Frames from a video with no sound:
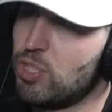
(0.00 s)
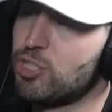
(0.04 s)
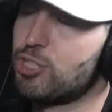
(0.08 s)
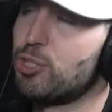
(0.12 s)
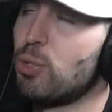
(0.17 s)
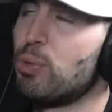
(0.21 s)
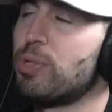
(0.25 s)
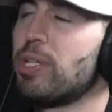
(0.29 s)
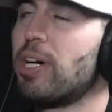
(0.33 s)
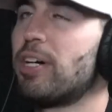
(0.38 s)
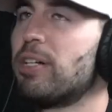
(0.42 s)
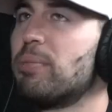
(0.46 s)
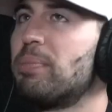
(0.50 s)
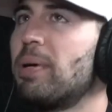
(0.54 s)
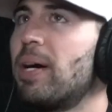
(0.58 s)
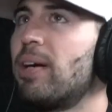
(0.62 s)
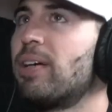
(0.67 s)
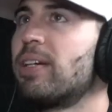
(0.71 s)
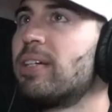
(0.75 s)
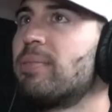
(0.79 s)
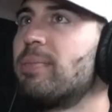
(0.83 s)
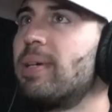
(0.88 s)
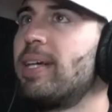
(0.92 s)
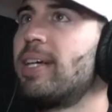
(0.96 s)
There's no doubt
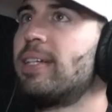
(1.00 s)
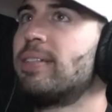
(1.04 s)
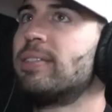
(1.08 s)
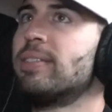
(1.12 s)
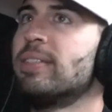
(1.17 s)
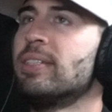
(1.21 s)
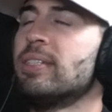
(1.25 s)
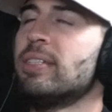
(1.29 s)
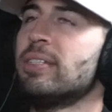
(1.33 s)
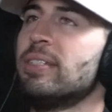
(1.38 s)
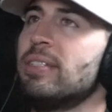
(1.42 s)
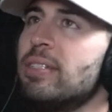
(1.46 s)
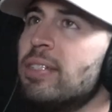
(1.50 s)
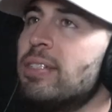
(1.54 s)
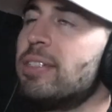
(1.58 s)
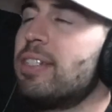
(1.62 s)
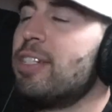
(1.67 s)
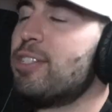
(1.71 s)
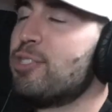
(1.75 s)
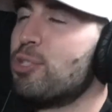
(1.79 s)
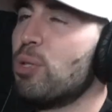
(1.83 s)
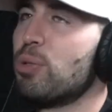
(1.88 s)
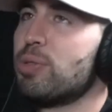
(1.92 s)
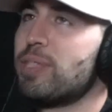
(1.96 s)
about it, man.
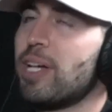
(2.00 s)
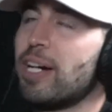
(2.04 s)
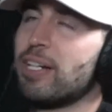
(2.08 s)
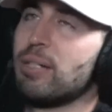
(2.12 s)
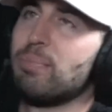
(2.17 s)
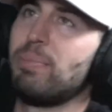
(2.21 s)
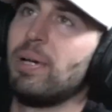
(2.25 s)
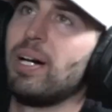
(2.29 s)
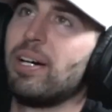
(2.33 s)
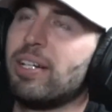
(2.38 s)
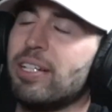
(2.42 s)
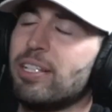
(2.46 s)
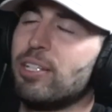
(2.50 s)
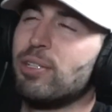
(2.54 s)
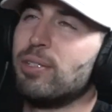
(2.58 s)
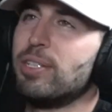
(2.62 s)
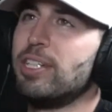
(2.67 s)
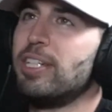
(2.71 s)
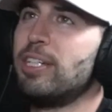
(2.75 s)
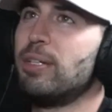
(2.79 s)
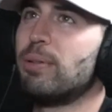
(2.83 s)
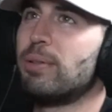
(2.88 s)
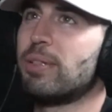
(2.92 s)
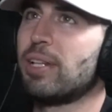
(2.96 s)
There's no doubt about it. You
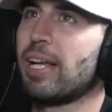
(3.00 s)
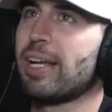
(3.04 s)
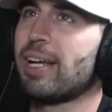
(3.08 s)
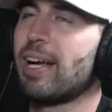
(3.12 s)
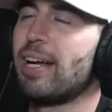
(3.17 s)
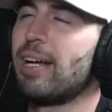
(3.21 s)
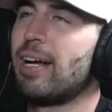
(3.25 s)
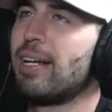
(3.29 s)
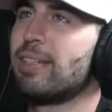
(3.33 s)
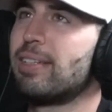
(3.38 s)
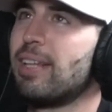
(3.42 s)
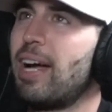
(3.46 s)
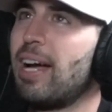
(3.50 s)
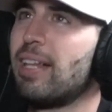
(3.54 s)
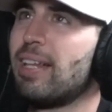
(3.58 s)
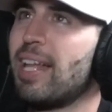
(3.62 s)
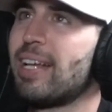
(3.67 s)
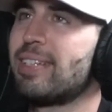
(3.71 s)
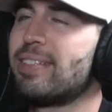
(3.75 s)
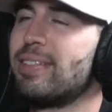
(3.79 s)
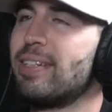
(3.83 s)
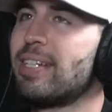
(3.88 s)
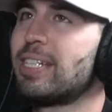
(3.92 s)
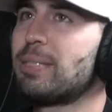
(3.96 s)
need to, I
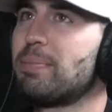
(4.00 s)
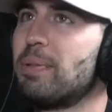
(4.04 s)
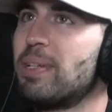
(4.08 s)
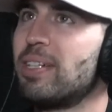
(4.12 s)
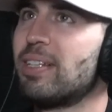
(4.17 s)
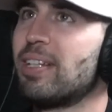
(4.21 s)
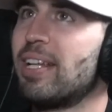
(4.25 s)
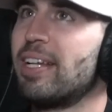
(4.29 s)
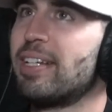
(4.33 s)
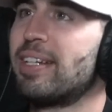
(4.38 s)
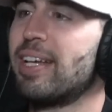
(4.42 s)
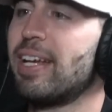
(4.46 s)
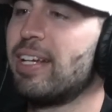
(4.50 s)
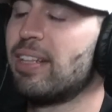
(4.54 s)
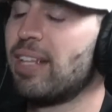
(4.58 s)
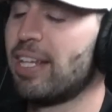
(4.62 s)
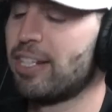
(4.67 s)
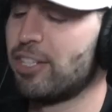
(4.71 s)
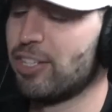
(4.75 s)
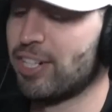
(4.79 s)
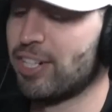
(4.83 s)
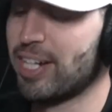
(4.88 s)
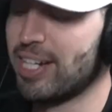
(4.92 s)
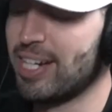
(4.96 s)
like to explain, hey,
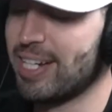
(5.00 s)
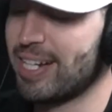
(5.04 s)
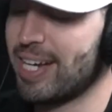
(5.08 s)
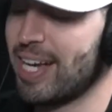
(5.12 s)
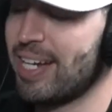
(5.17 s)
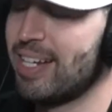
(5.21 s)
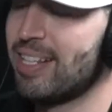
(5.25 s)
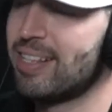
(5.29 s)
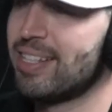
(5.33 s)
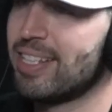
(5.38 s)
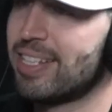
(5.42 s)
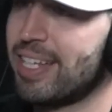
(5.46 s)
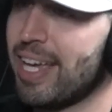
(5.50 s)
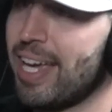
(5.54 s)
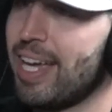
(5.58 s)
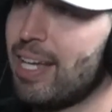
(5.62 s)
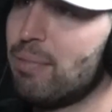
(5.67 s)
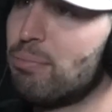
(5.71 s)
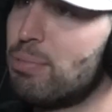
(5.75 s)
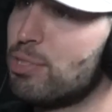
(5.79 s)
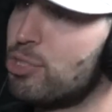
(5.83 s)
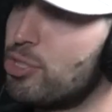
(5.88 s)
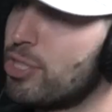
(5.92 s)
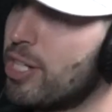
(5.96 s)
you're going to get in the
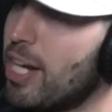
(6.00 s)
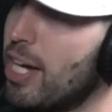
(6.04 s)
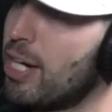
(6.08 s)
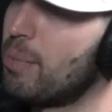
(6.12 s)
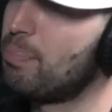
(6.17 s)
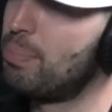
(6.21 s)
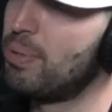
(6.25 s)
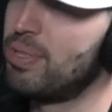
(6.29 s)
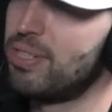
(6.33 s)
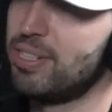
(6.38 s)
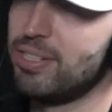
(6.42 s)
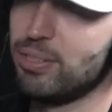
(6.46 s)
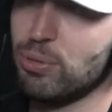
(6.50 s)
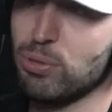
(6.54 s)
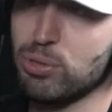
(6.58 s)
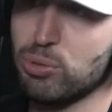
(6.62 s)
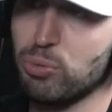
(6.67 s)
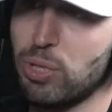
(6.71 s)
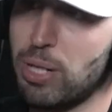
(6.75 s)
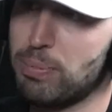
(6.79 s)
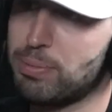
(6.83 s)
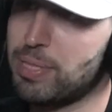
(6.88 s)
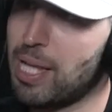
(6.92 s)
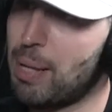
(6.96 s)
game, but you got to put in those
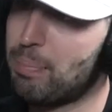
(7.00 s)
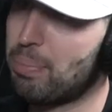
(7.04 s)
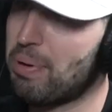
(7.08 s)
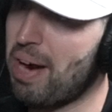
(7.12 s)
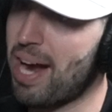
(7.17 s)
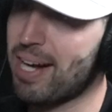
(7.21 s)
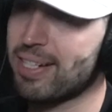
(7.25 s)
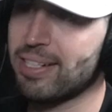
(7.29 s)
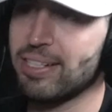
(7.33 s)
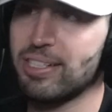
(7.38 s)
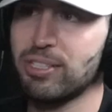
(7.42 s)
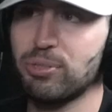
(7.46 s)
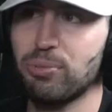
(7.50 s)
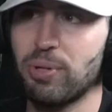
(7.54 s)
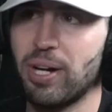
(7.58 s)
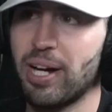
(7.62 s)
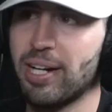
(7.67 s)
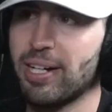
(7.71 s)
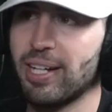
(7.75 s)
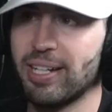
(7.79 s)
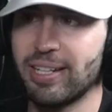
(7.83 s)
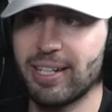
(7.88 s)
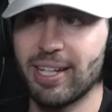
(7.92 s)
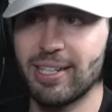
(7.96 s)
reps at practice,
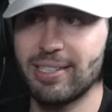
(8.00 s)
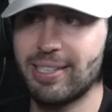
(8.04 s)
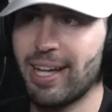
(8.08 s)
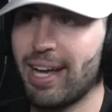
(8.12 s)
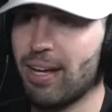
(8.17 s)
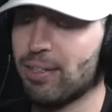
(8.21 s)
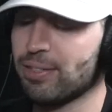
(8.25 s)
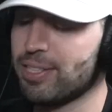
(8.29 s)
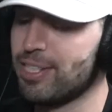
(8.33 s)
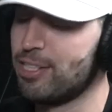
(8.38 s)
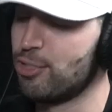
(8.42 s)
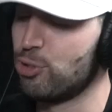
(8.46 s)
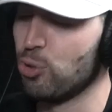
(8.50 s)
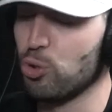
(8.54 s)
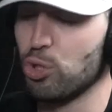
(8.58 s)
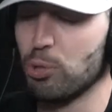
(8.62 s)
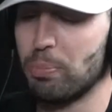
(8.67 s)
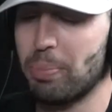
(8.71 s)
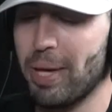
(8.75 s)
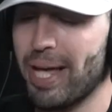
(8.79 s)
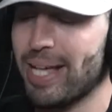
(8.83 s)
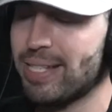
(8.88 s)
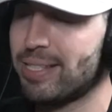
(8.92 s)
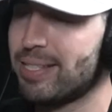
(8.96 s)
right? And get dialed in, do the
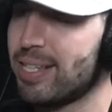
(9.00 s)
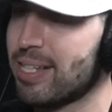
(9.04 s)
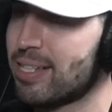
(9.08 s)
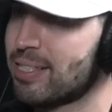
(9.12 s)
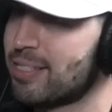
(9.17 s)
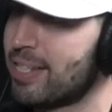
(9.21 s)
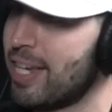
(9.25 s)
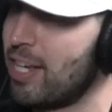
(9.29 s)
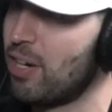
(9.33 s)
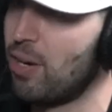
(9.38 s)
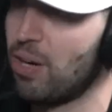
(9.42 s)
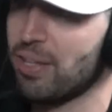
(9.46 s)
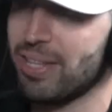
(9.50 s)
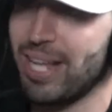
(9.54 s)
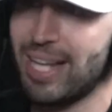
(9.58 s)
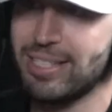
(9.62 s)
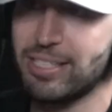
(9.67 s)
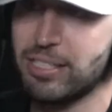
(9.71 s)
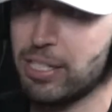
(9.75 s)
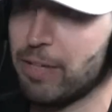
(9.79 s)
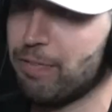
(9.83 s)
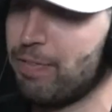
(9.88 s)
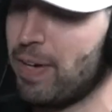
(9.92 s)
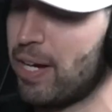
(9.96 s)
basics, get all that
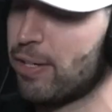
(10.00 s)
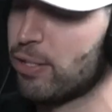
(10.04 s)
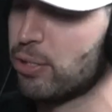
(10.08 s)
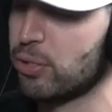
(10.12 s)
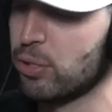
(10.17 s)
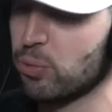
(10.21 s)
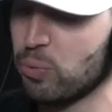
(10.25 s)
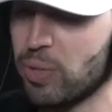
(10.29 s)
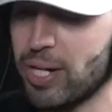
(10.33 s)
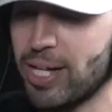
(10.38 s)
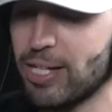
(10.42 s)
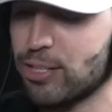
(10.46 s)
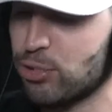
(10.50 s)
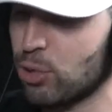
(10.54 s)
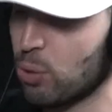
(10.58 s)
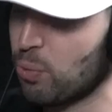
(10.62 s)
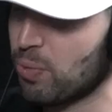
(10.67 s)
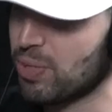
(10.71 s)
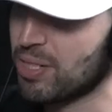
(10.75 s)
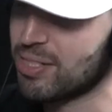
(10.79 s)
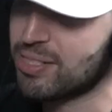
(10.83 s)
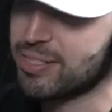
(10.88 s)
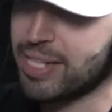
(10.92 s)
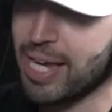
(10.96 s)
stuff out of the way. So
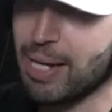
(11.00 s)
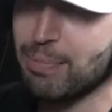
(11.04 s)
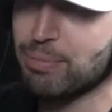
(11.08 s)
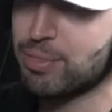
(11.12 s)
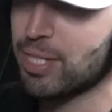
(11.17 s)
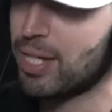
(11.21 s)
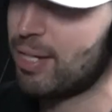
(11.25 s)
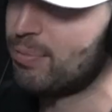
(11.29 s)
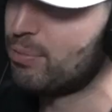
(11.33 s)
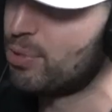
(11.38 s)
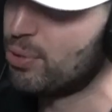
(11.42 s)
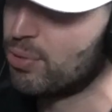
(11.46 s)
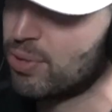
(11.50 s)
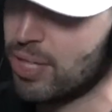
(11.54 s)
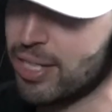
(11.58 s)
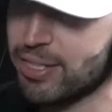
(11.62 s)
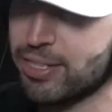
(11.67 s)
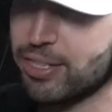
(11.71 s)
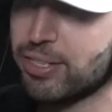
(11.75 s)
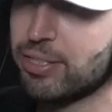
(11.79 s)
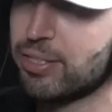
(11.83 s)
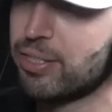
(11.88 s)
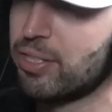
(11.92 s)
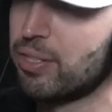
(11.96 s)
when it's game time, dude,
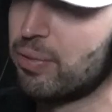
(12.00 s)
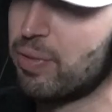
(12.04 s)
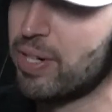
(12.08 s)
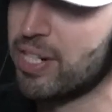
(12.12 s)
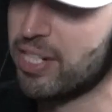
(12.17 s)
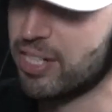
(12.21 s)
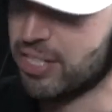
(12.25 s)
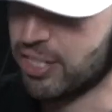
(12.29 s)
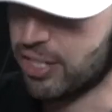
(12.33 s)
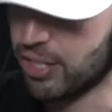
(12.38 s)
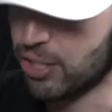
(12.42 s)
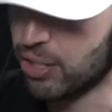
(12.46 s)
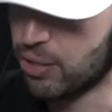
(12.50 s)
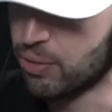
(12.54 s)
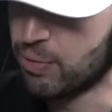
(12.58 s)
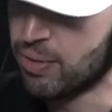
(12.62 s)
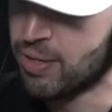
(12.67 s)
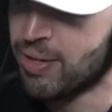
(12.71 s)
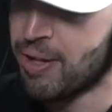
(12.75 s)
you're ready to go.